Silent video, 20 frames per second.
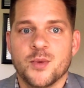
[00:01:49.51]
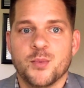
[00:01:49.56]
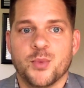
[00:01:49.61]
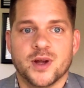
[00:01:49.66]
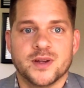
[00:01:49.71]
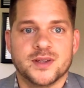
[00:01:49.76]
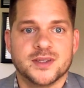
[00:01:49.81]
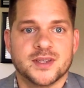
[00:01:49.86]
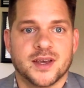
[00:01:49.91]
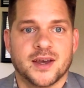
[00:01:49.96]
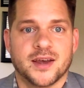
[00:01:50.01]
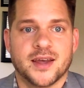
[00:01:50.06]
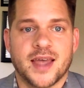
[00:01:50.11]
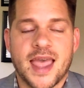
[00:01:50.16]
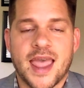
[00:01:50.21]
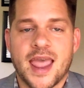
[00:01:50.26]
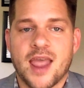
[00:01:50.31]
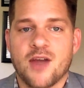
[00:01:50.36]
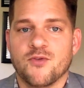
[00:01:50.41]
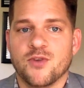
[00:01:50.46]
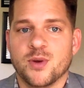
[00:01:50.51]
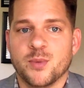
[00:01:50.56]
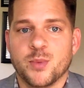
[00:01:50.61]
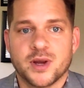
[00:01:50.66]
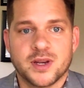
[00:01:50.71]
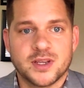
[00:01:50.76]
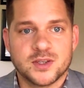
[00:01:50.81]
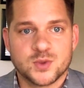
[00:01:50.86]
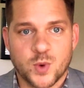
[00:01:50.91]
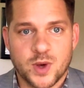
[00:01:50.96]
But
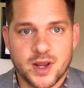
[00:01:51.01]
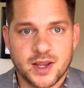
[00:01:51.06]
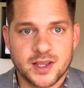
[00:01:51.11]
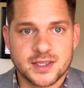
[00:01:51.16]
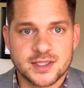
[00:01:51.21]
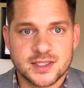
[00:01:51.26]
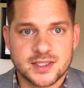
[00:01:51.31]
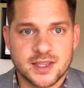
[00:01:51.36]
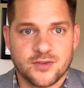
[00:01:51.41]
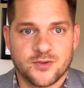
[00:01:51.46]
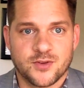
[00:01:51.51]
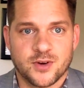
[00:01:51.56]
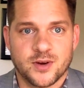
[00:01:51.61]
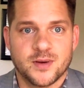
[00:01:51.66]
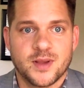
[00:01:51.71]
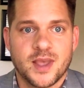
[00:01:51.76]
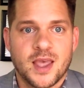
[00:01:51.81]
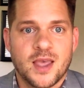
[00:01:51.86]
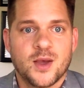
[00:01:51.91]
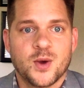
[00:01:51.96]
everybody's wedding is different.